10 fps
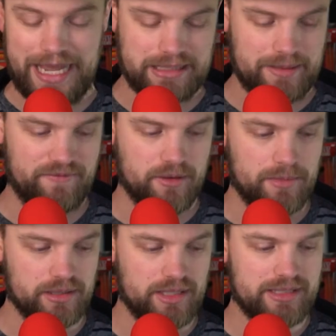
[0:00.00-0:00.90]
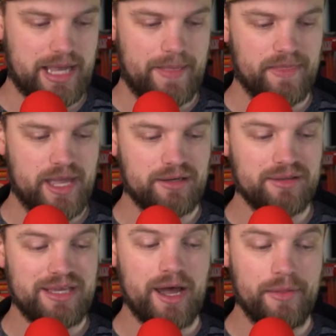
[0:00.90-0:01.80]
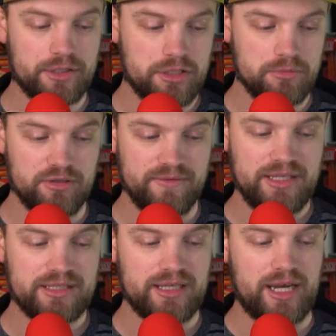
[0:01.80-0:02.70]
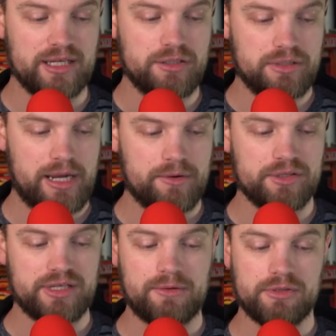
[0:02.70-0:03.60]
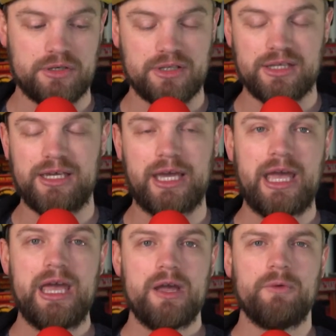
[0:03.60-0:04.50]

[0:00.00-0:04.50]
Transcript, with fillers: as I'm filming this, and then the other two movies, uh, Two Towers and Return of the King,